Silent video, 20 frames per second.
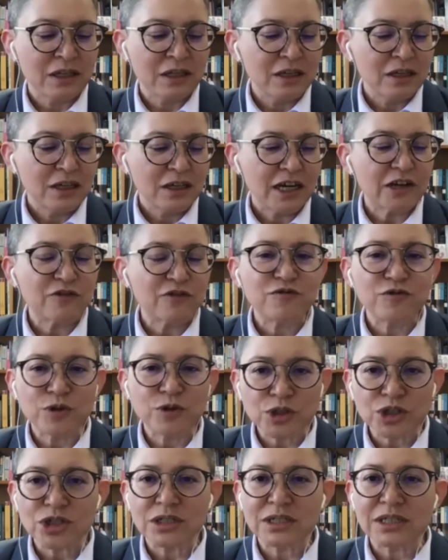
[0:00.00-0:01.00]

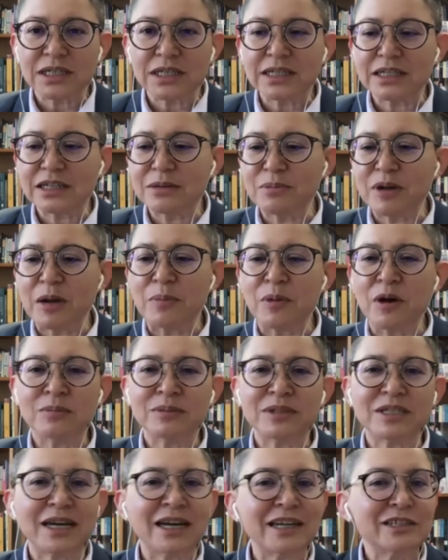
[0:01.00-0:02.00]
Unfortunately, my
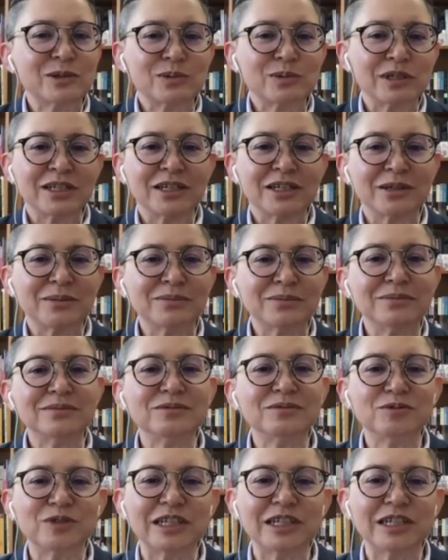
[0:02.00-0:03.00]
mom dies when I'm
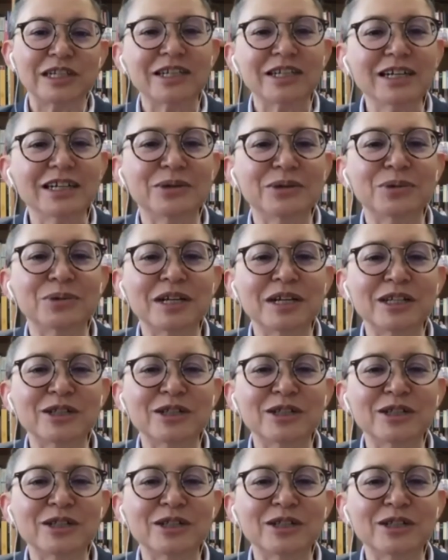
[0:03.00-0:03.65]
really young, right?